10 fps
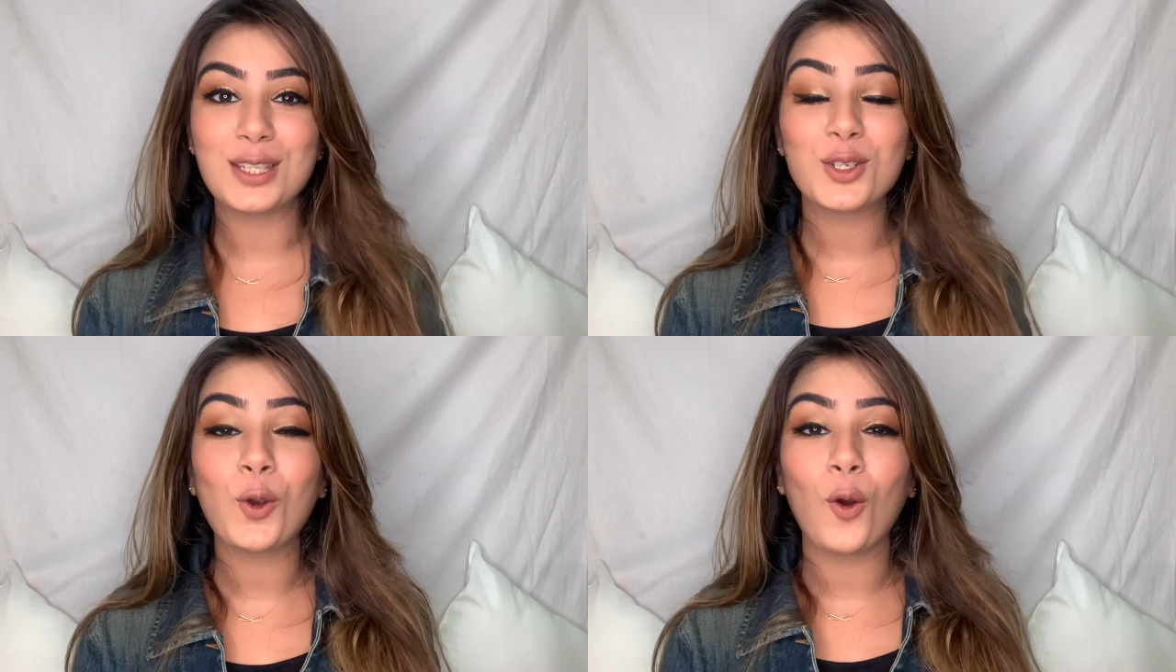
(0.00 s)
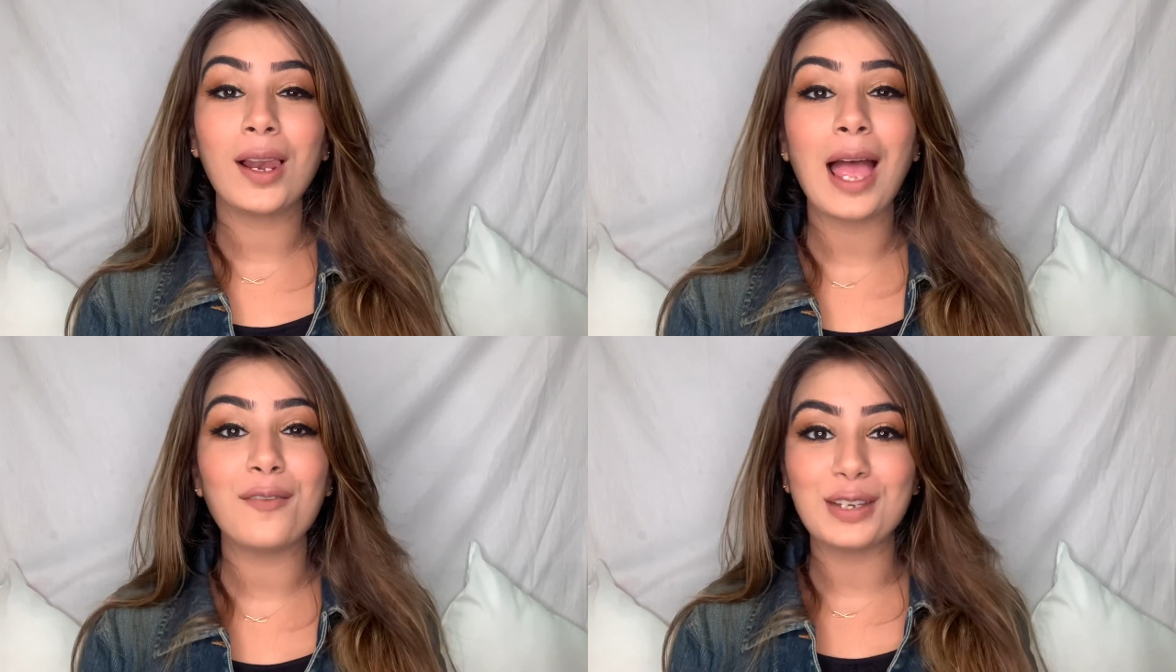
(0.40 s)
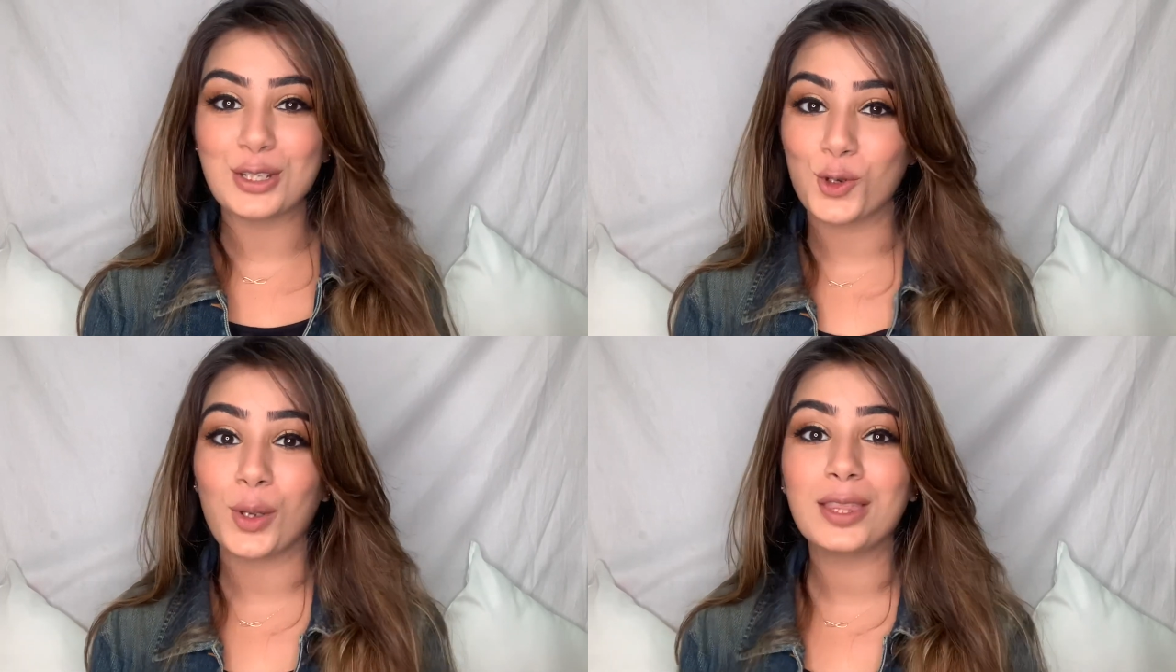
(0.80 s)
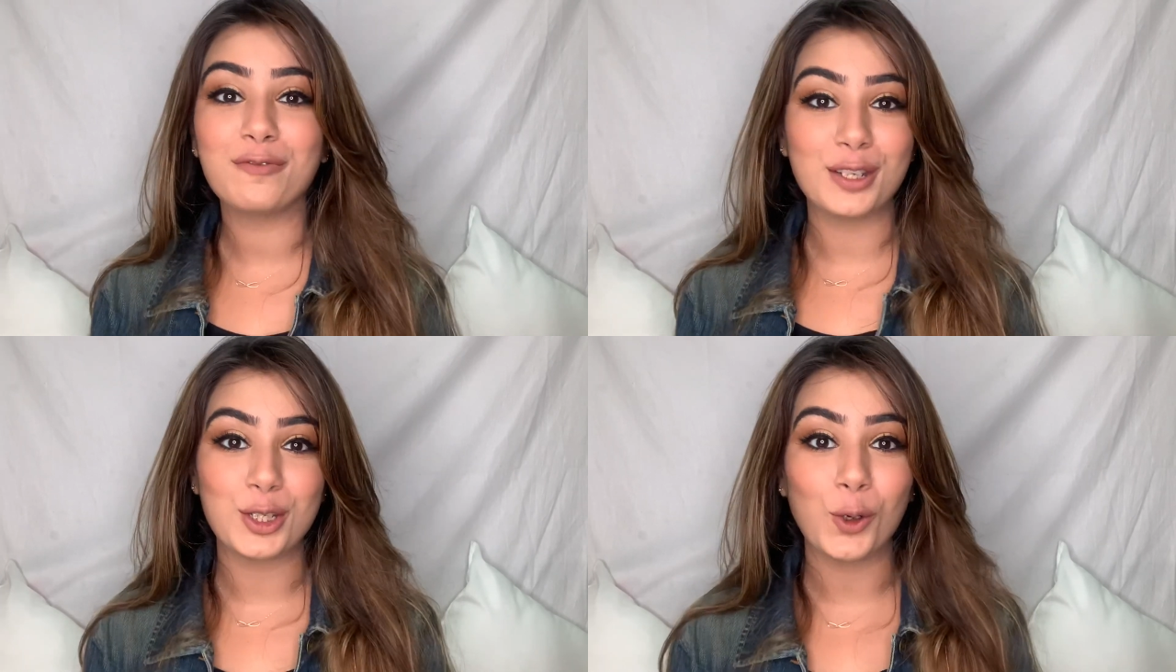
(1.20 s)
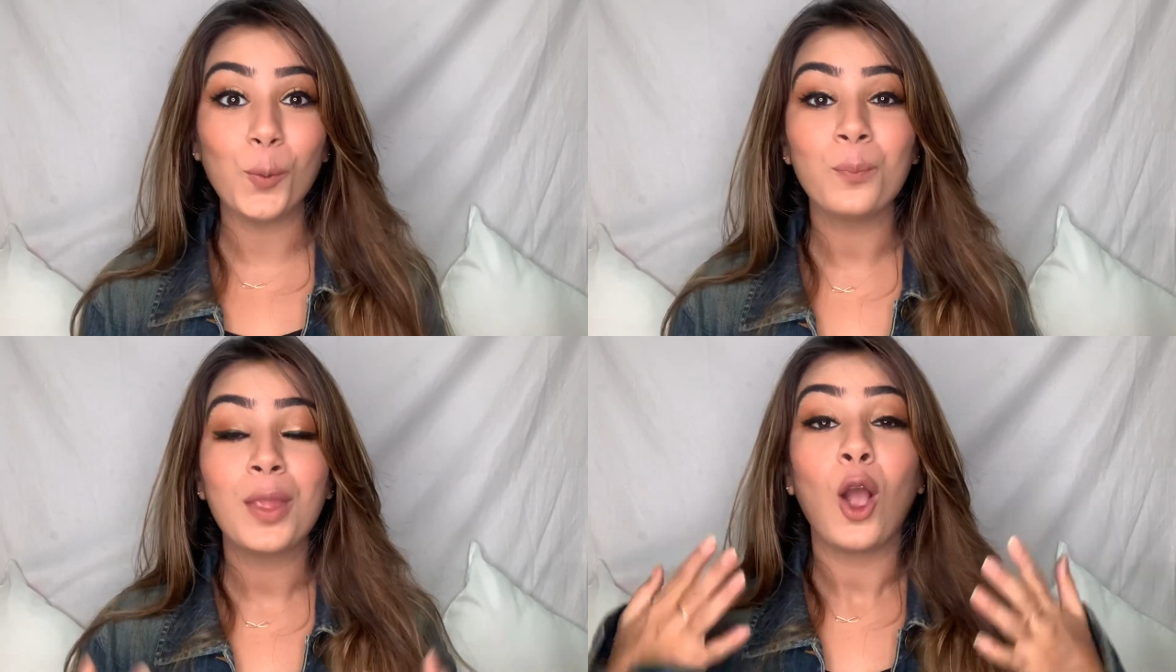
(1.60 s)
you all have enjoyed the video.
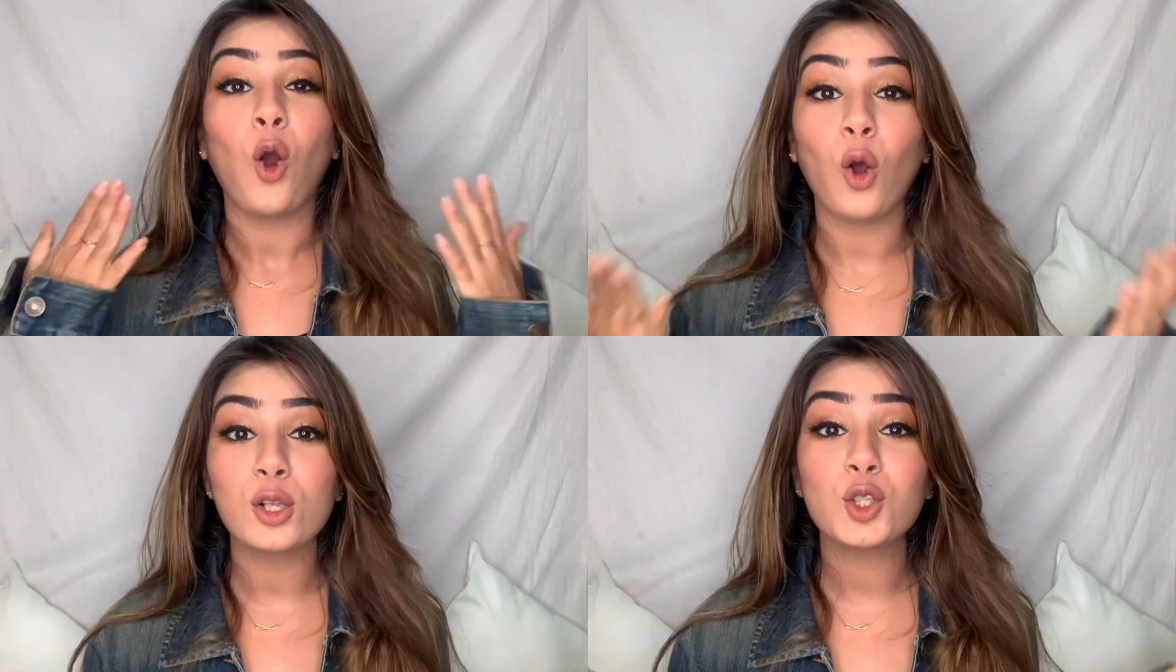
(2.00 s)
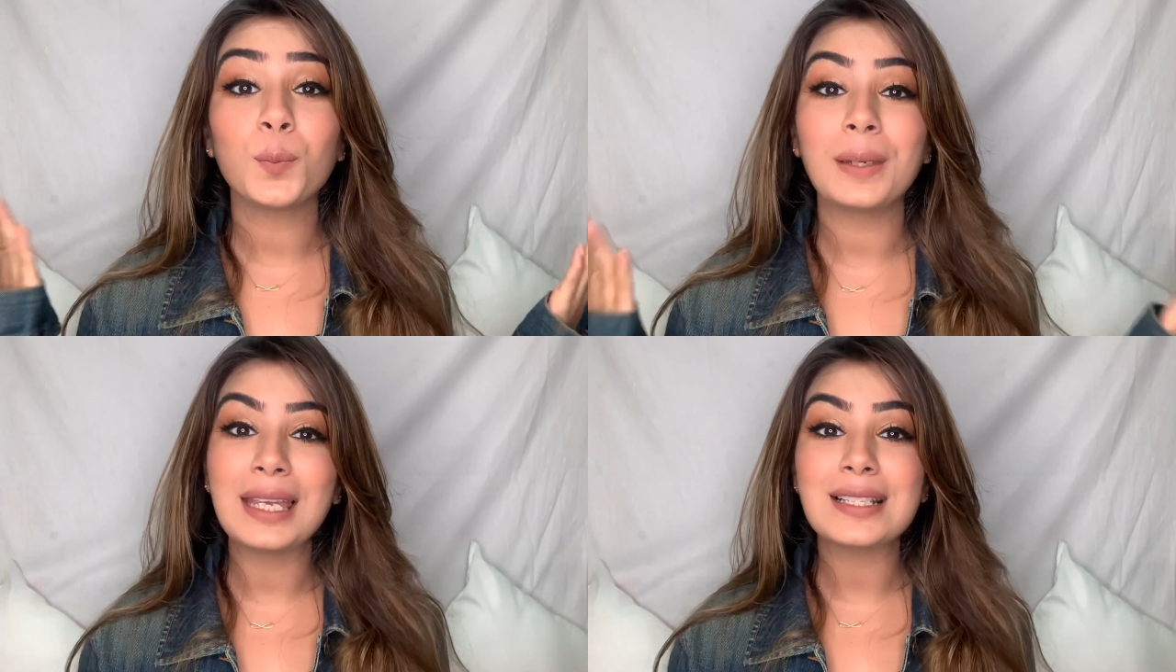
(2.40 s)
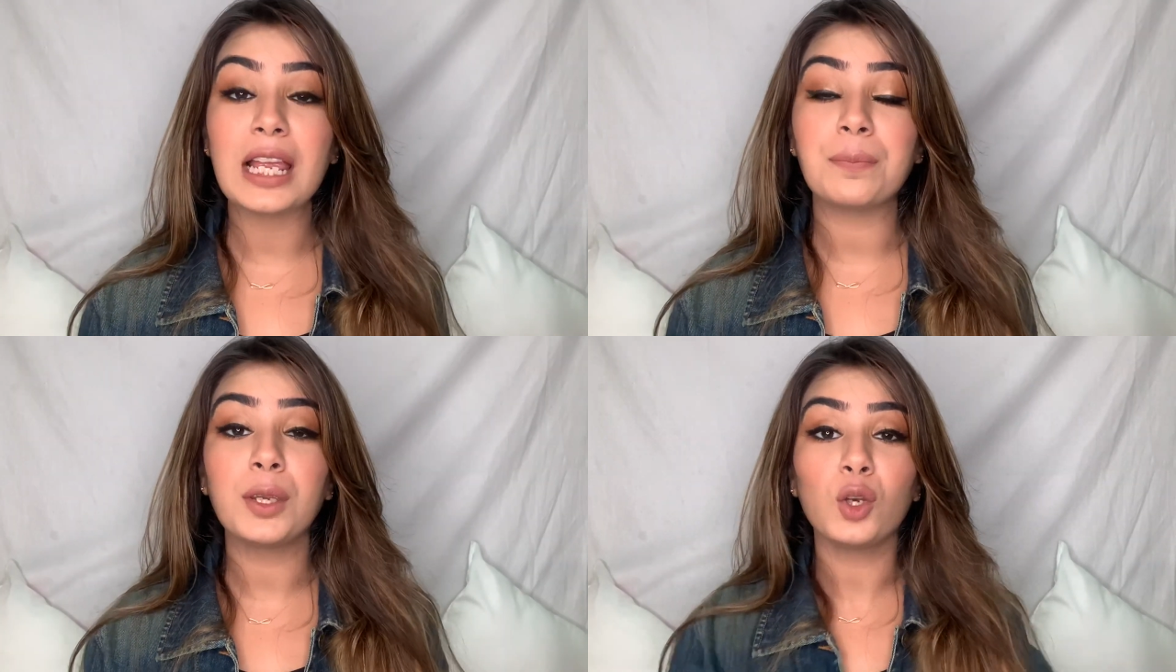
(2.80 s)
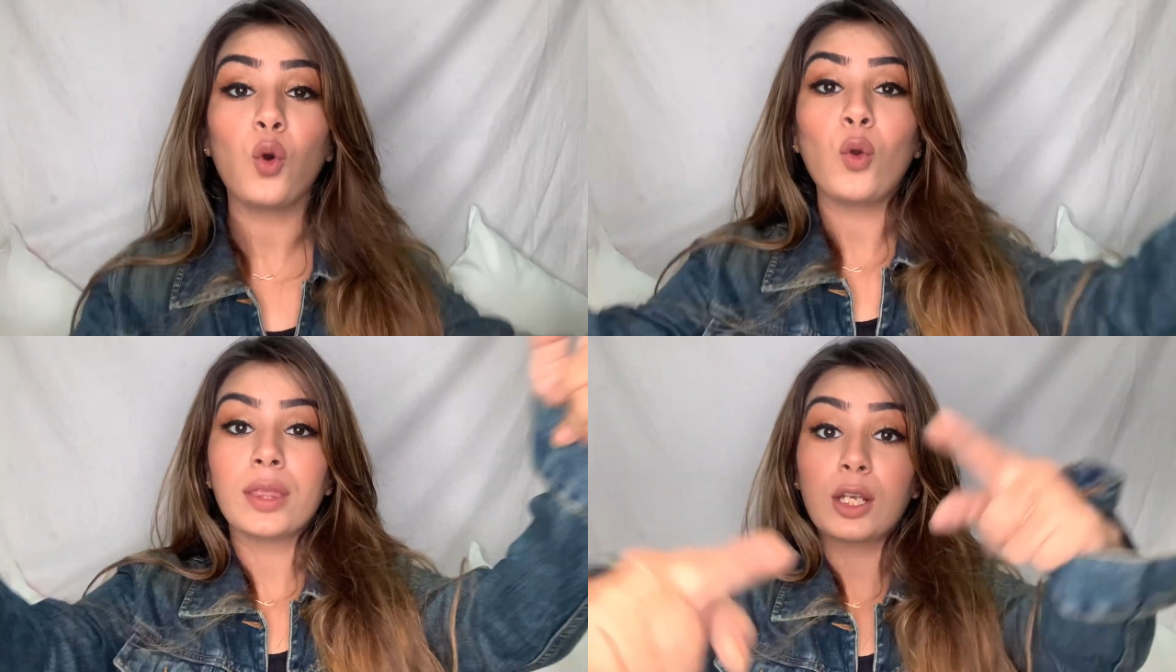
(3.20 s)
Also, please let me know in the